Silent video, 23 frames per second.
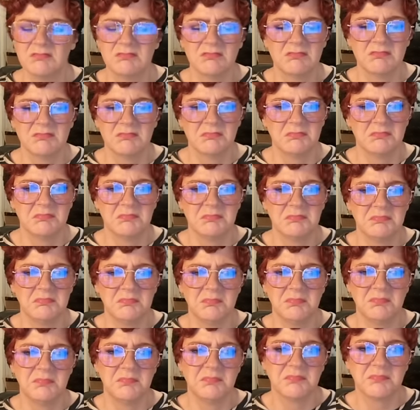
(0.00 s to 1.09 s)

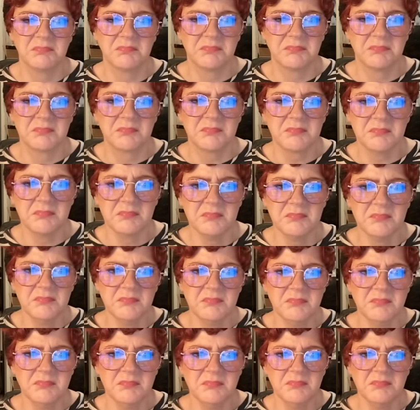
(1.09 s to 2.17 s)

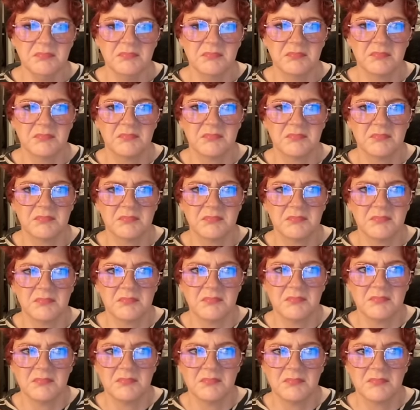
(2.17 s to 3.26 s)

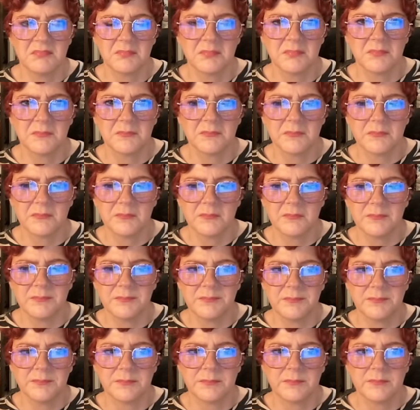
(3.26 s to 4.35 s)

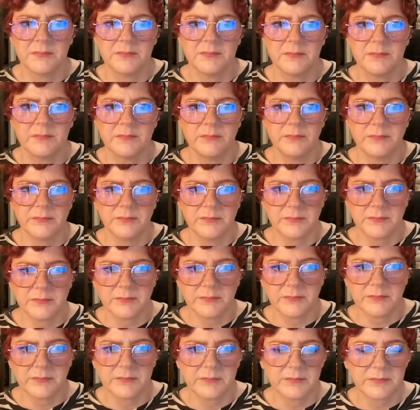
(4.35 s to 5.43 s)

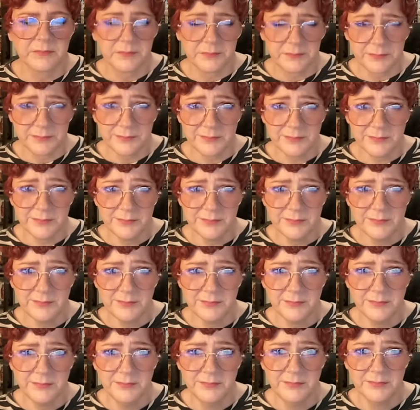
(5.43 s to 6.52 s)

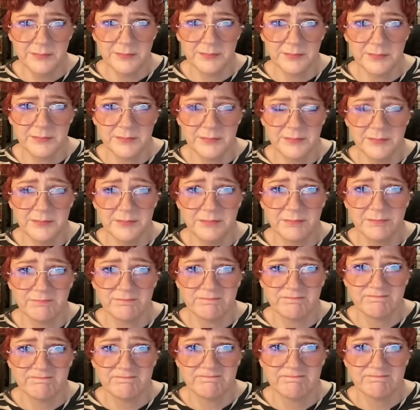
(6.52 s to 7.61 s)

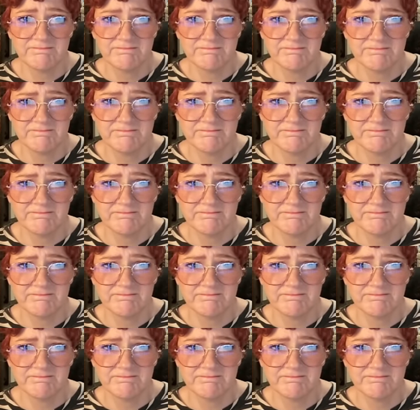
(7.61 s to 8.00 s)
No words are spoken by the person on screen.